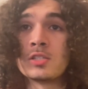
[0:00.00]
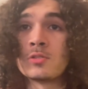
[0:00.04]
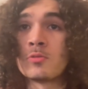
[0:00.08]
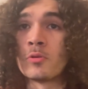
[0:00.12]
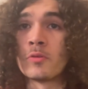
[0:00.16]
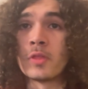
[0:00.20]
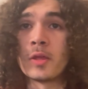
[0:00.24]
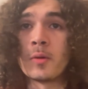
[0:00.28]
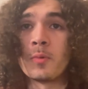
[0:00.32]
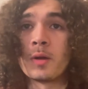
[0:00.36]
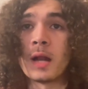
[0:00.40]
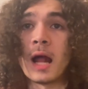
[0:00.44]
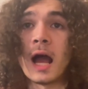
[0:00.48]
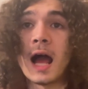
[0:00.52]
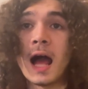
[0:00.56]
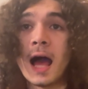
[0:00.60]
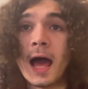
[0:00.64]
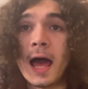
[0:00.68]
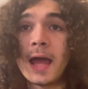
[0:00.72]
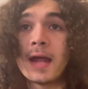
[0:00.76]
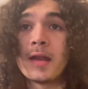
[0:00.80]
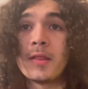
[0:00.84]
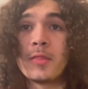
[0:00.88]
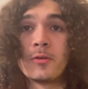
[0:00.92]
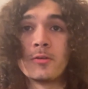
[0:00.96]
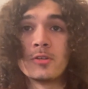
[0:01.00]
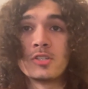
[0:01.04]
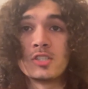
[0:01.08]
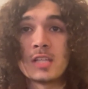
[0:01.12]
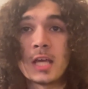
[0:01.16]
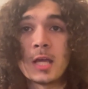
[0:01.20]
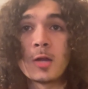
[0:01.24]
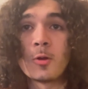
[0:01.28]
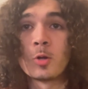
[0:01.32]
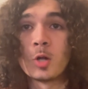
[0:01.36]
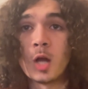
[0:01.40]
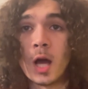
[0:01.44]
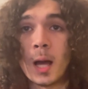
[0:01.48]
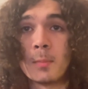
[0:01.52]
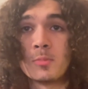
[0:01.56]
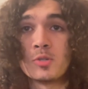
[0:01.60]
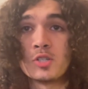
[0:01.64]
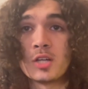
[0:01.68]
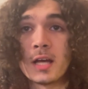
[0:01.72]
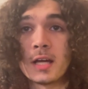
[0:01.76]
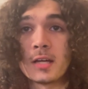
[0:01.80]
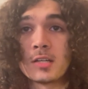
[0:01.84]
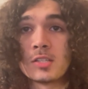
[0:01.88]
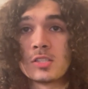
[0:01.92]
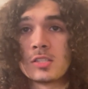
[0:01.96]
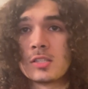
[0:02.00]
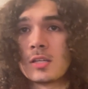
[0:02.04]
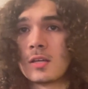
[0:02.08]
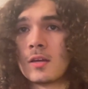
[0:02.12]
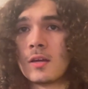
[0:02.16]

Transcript: or they would hide their sacred objects.